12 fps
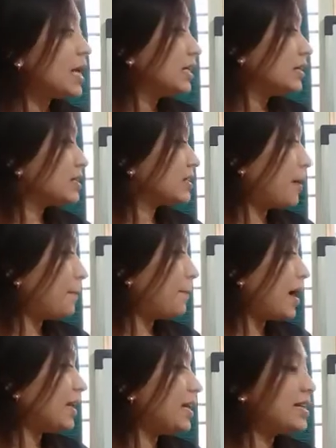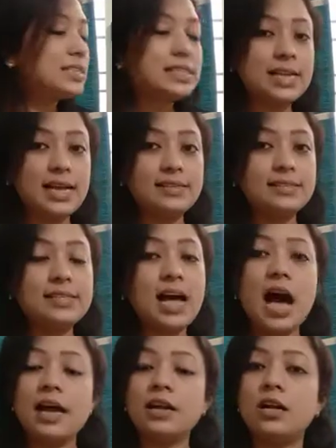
These companion cells are